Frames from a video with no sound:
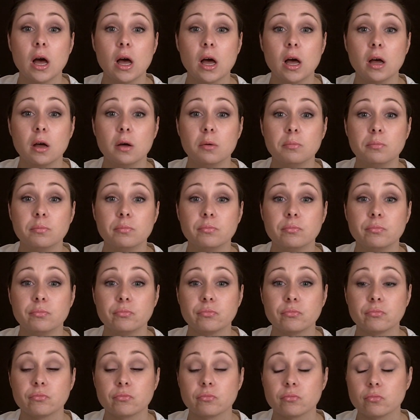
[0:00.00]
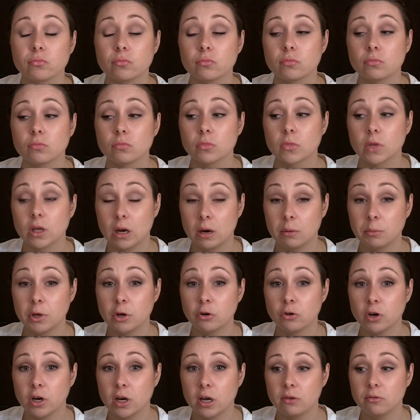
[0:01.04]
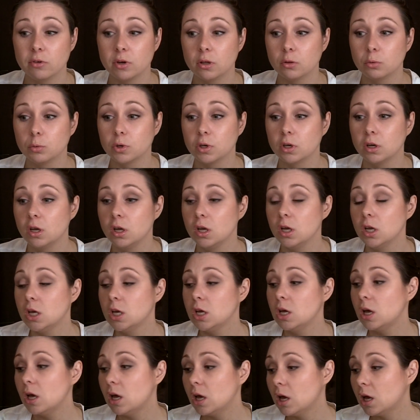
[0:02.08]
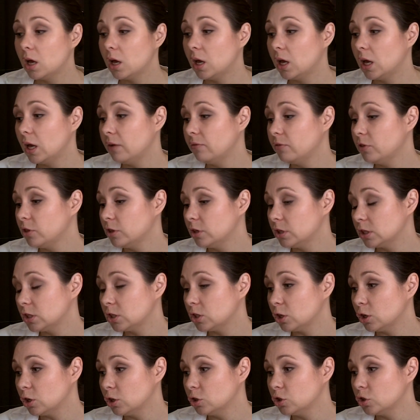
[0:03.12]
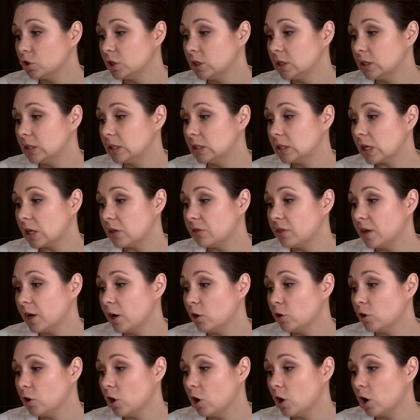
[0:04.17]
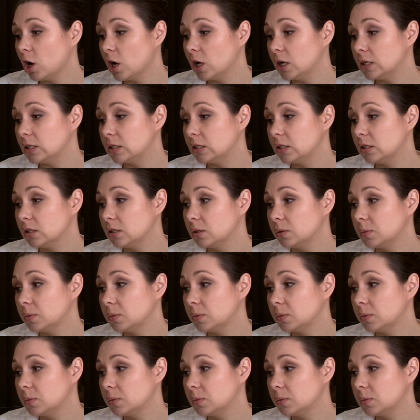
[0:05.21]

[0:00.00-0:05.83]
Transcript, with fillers: Um, and I'm getting ready to have another one even the surgeries, they're not.